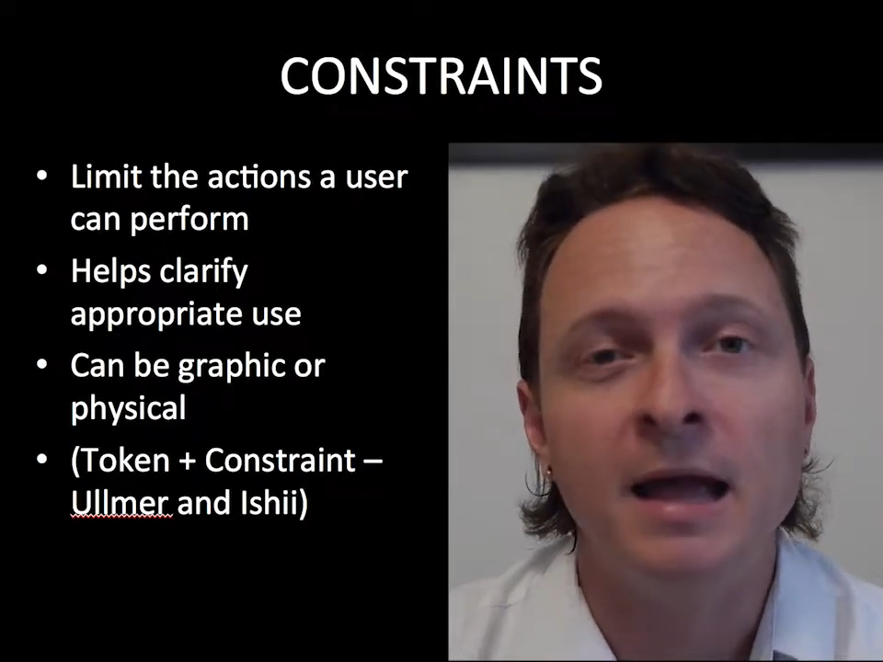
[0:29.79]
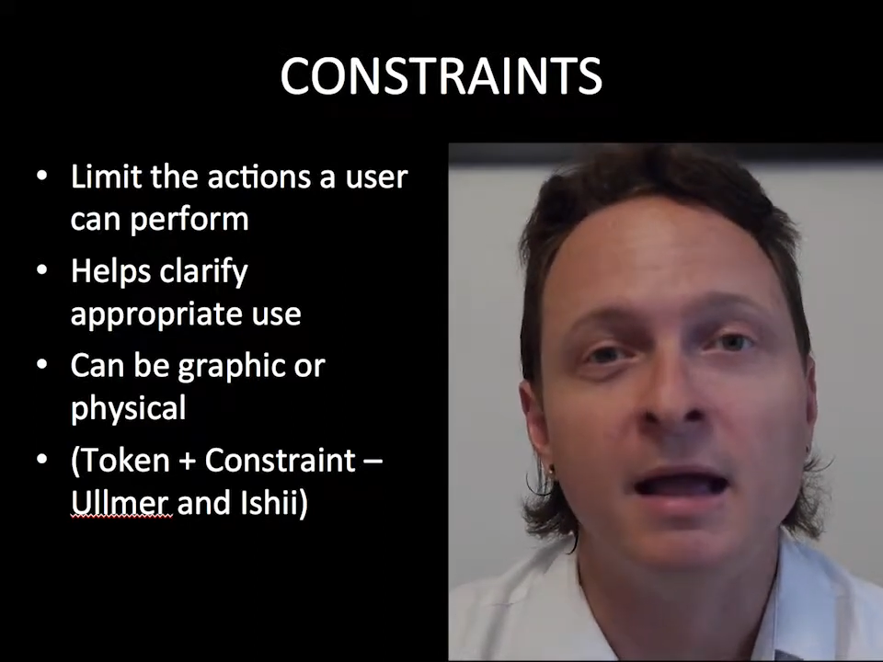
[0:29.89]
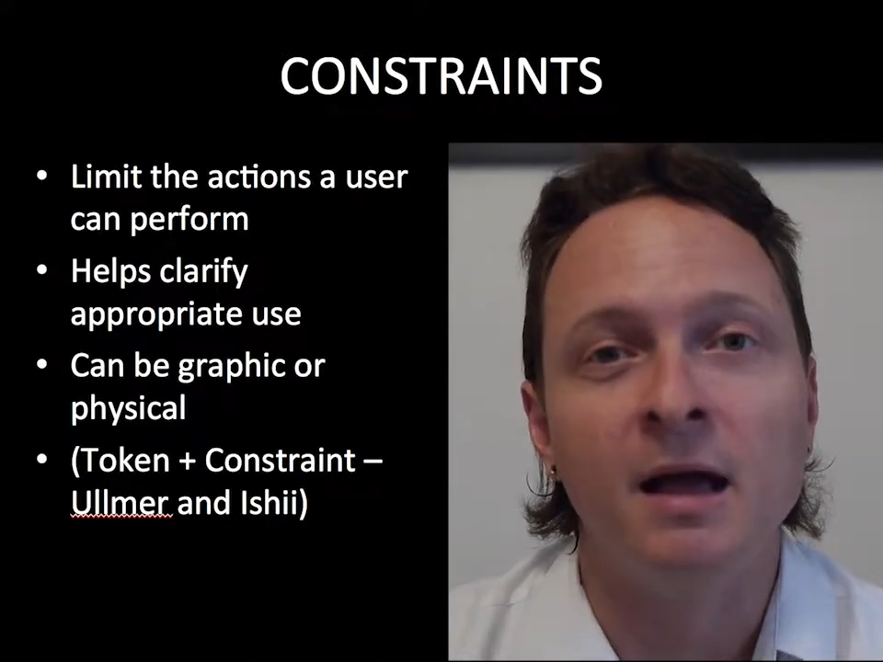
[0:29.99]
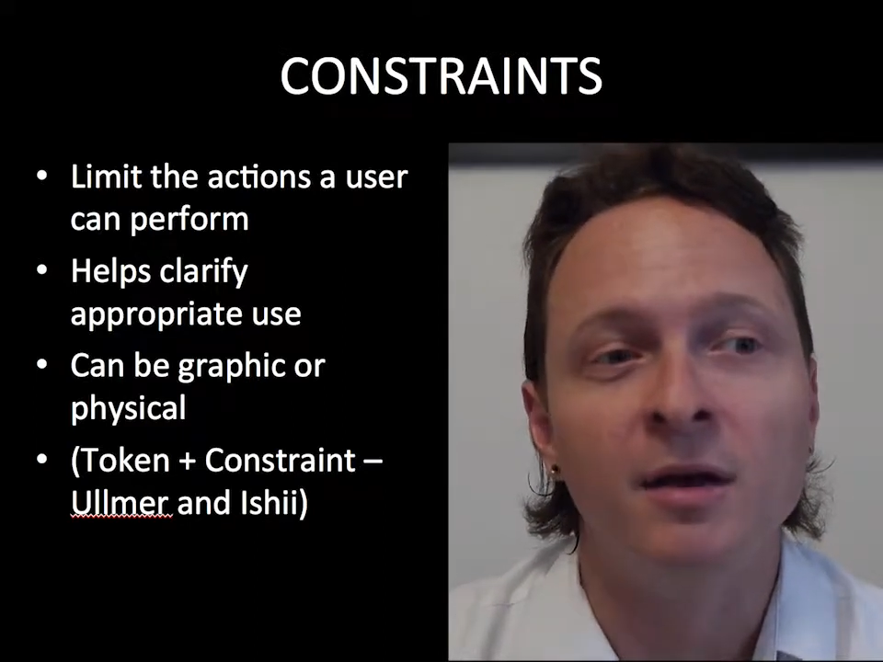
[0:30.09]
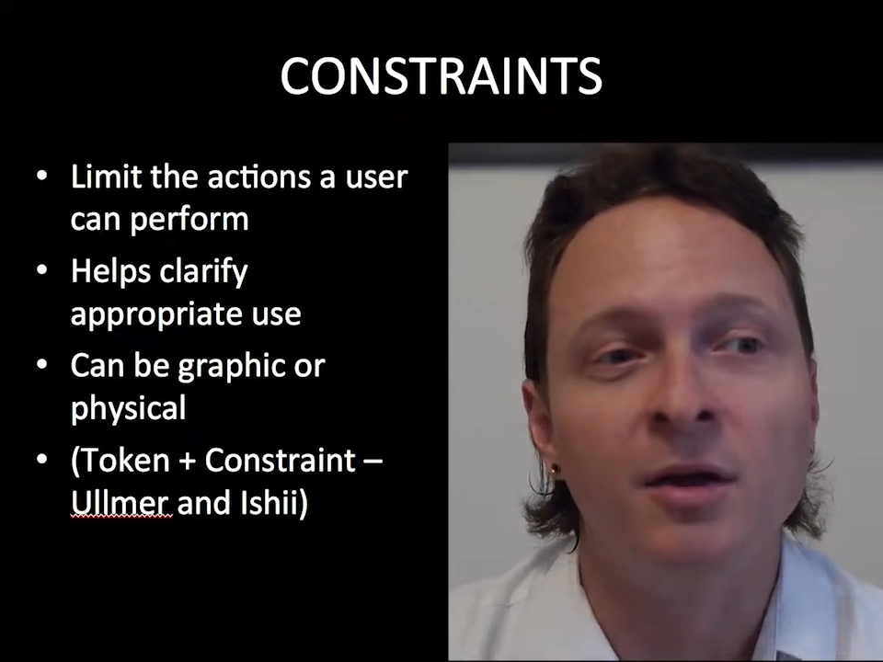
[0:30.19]

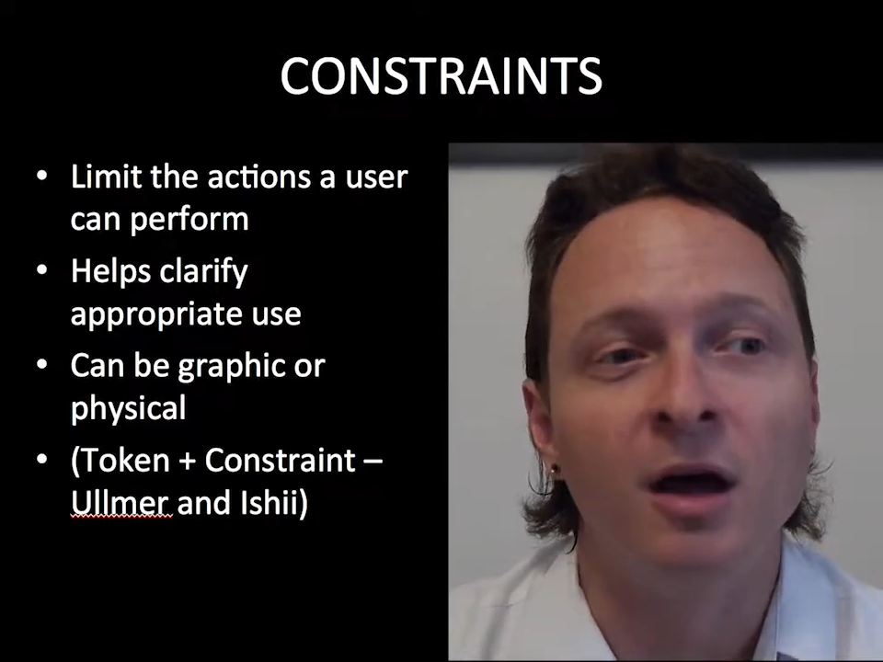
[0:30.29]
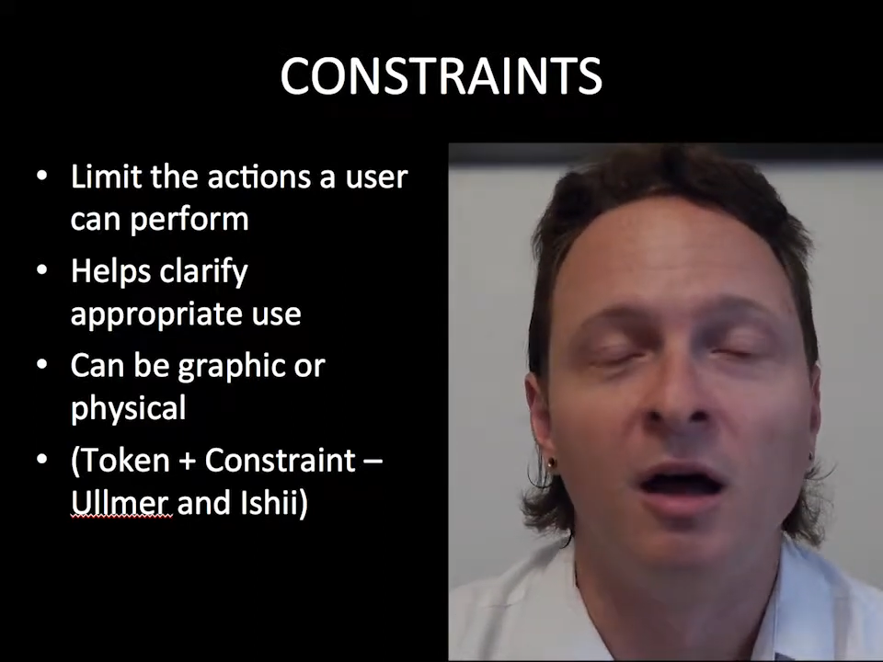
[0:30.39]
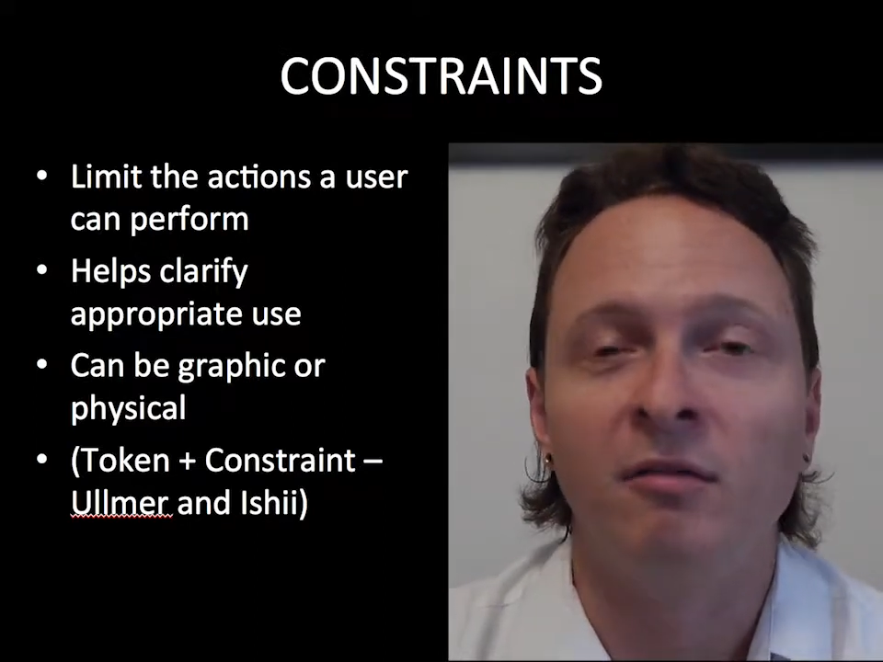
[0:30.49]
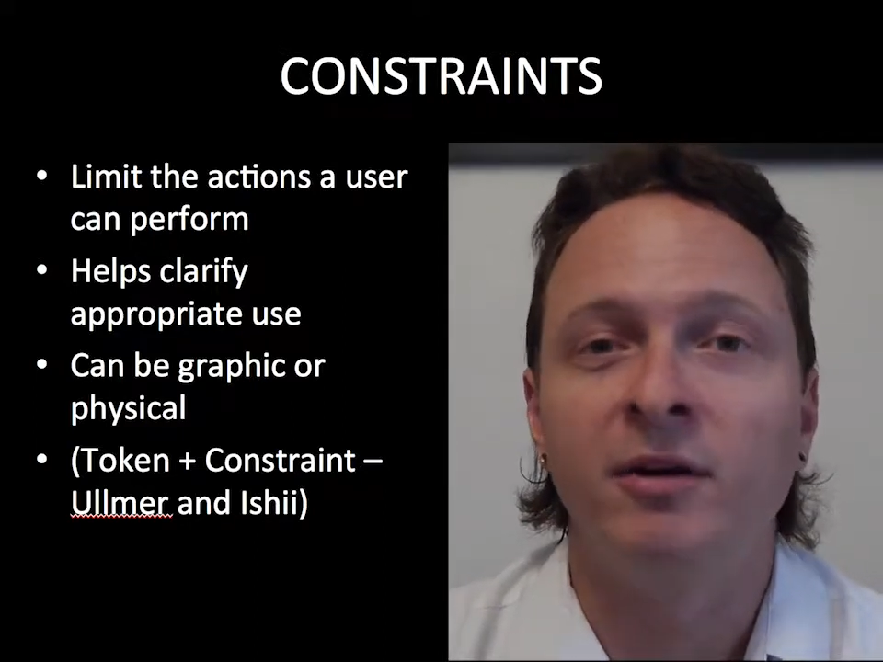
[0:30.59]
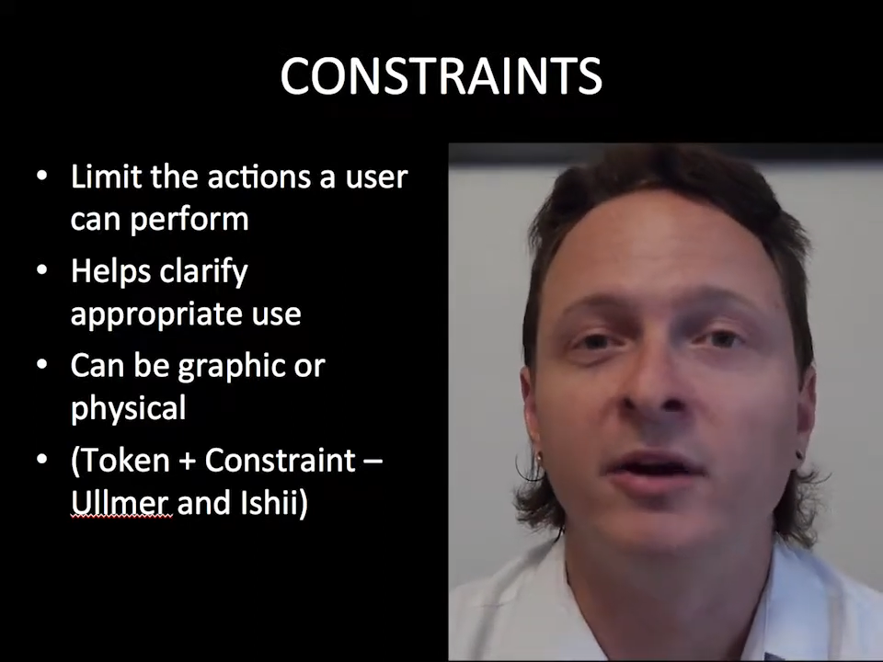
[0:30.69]
and
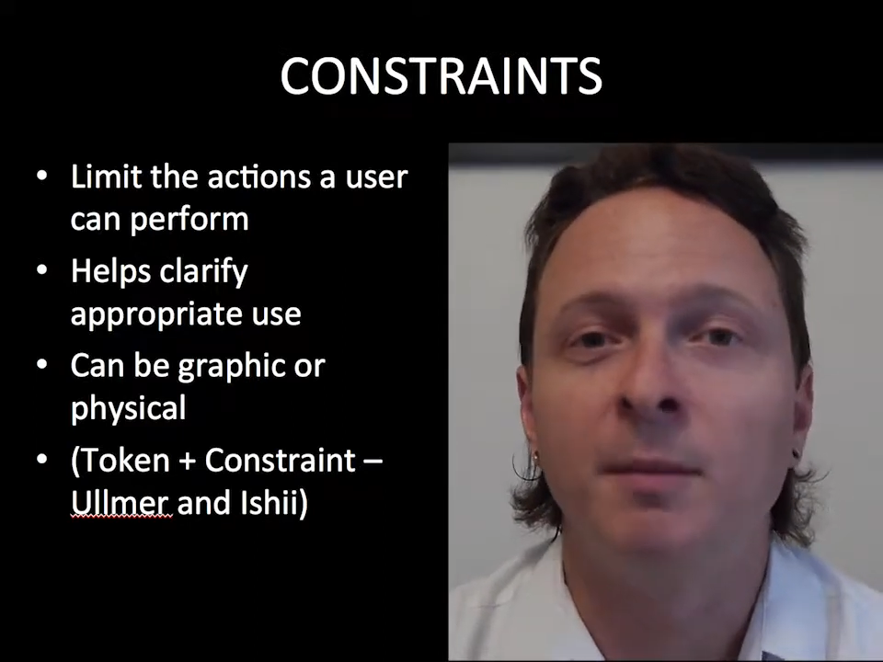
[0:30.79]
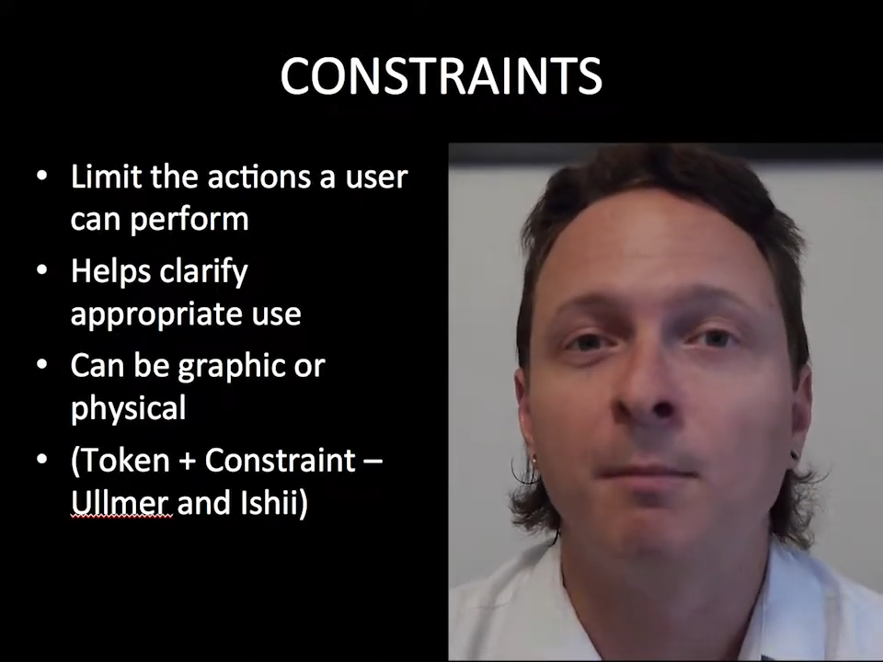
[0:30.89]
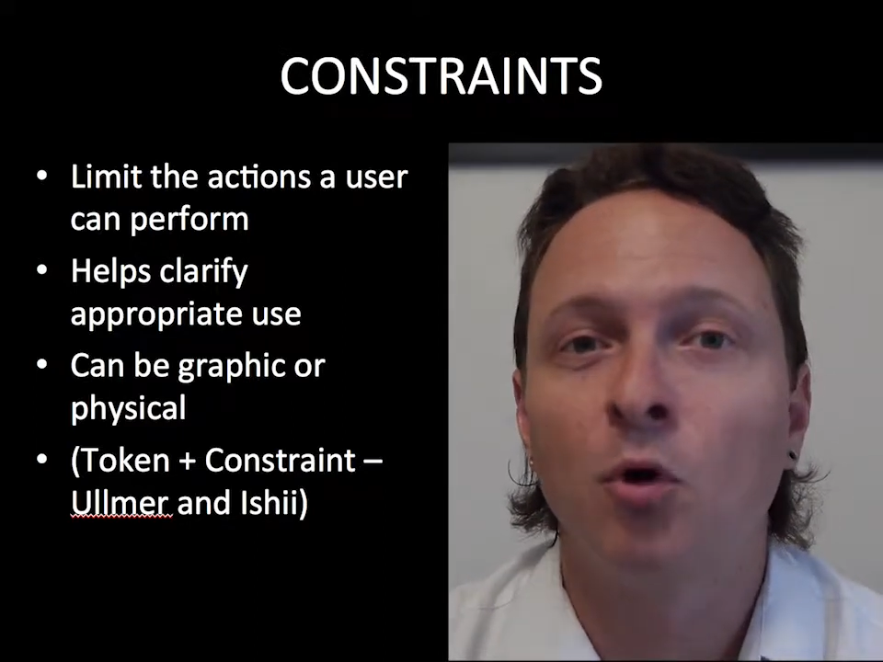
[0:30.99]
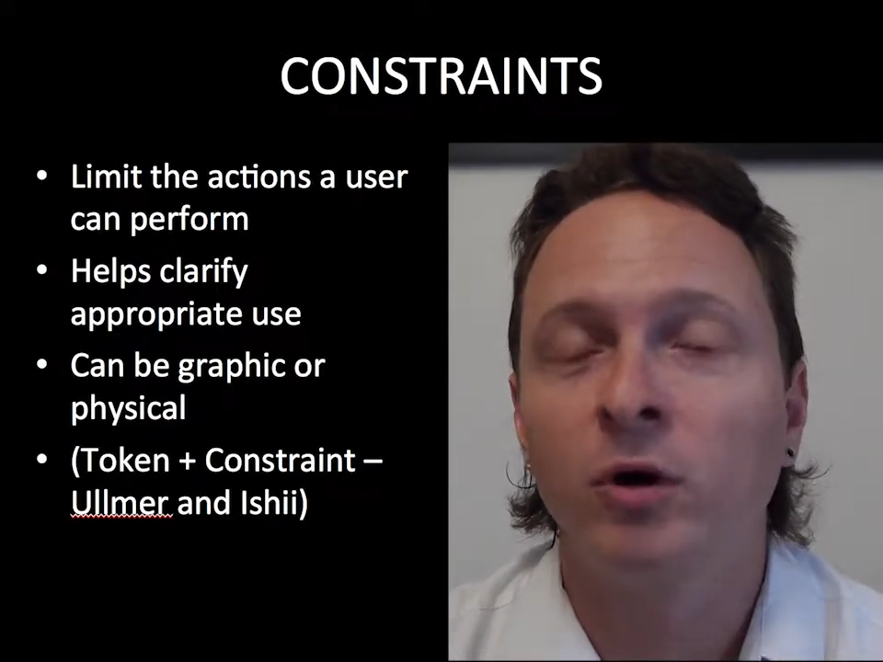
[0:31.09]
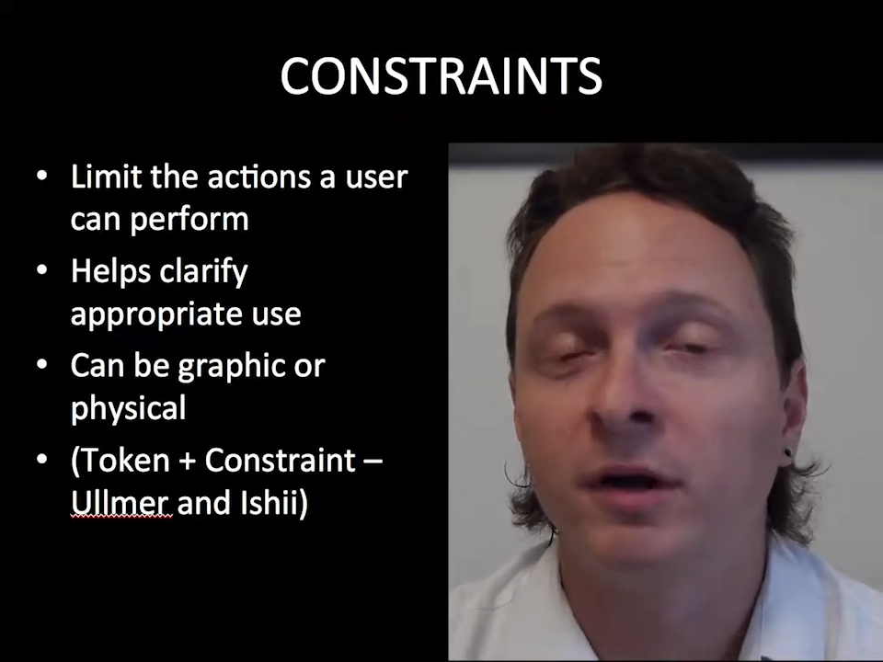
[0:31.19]
a very
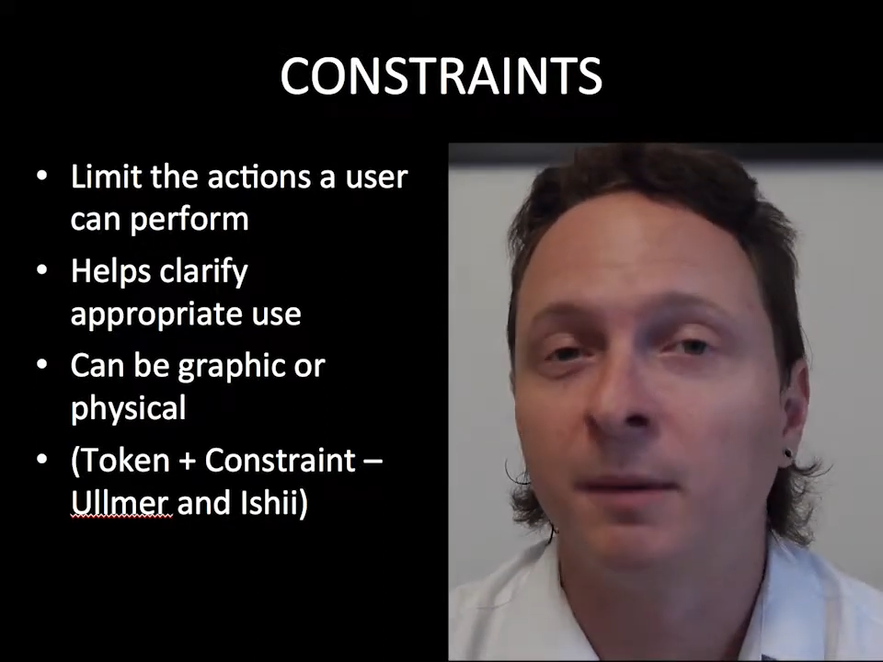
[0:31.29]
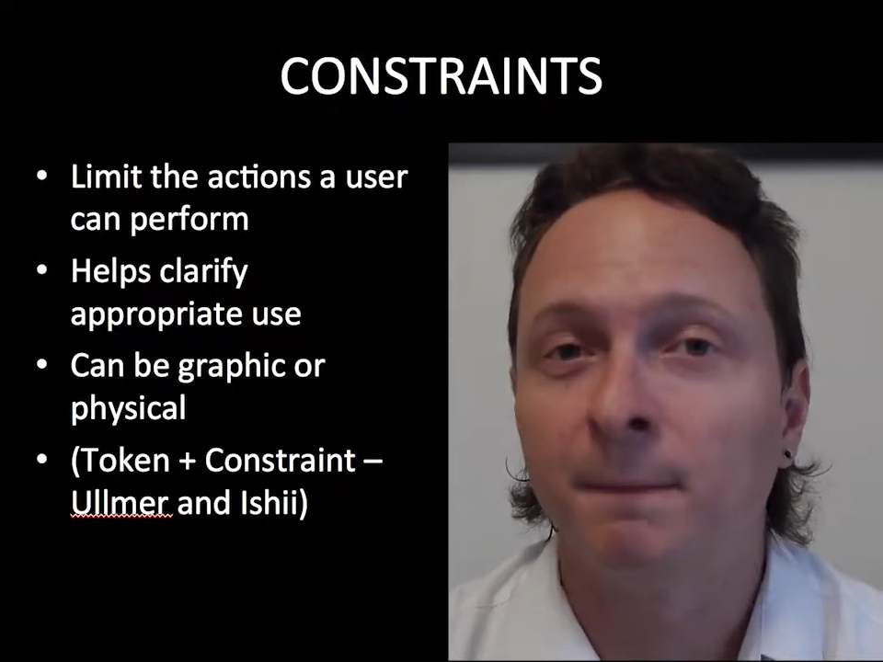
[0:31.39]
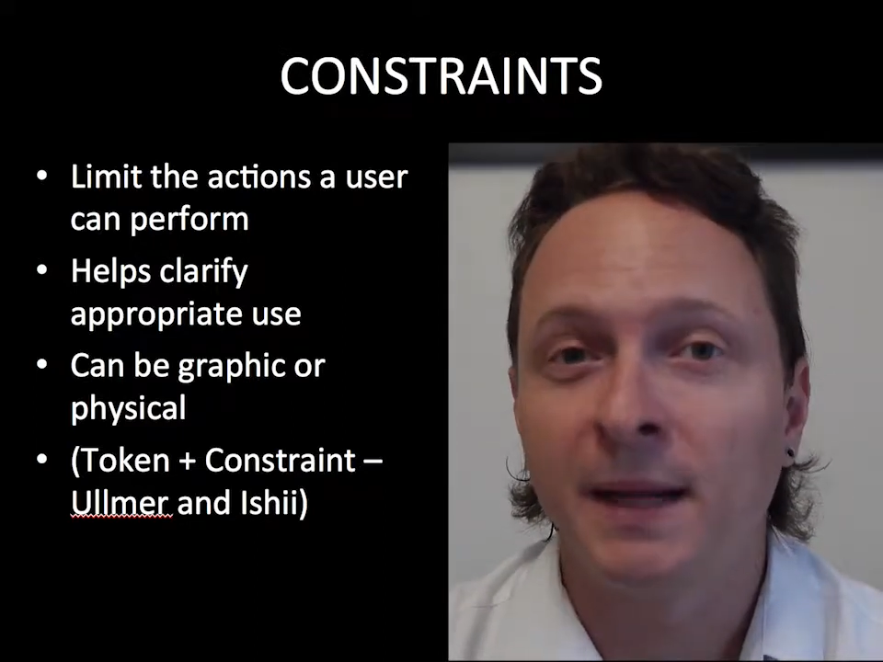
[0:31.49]
important